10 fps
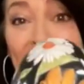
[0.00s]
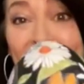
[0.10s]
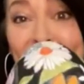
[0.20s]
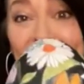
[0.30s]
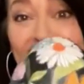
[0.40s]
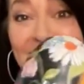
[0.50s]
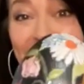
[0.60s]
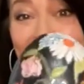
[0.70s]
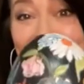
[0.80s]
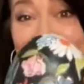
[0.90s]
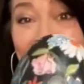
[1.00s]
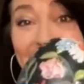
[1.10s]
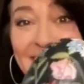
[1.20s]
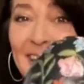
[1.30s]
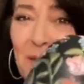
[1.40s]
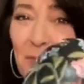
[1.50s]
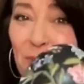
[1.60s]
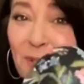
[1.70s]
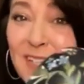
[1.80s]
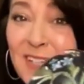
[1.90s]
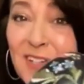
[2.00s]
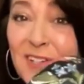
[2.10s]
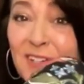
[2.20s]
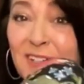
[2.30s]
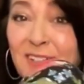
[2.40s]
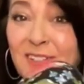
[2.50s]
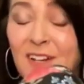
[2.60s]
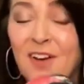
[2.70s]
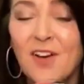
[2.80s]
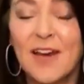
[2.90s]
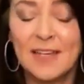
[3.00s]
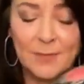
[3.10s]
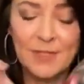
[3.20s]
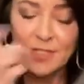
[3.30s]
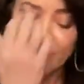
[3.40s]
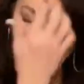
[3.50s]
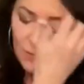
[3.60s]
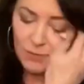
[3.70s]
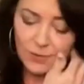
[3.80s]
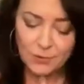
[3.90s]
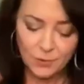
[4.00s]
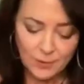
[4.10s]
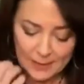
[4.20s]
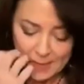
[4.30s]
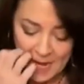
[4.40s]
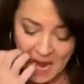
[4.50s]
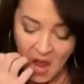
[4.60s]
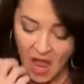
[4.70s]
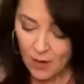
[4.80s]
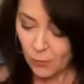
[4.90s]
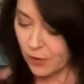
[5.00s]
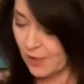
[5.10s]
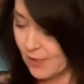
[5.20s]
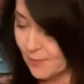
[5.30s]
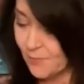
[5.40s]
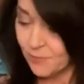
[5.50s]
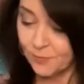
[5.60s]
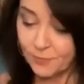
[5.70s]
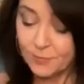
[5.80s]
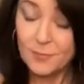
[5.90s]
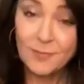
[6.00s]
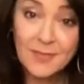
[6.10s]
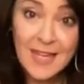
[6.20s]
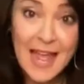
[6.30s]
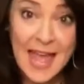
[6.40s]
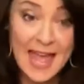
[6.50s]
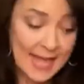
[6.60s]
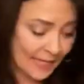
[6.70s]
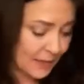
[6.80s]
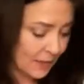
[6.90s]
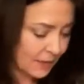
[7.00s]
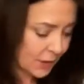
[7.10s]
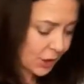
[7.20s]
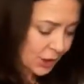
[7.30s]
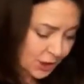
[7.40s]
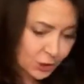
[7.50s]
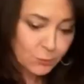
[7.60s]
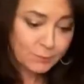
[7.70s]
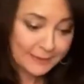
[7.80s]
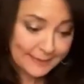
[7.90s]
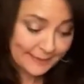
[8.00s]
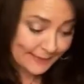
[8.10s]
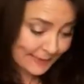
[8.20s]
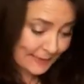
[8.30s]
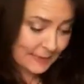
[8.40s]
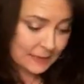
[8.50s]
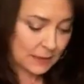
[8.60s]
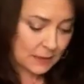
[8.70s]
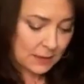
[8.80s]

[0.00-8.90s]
I have it like I like it. Isn't that pretty, y'all? All right, let me show you real quick now how we're gonna add the Sheer Bliss